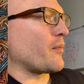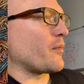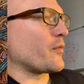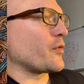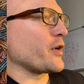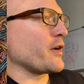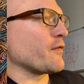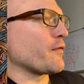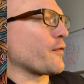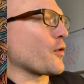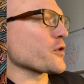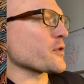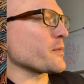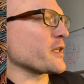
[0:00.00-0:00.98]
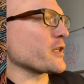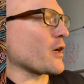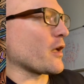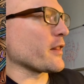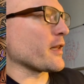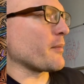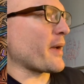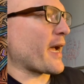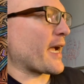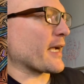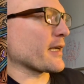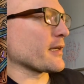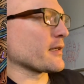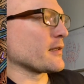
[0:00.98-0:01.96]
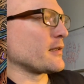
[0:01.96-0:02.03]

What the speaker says: reinforcement on the back,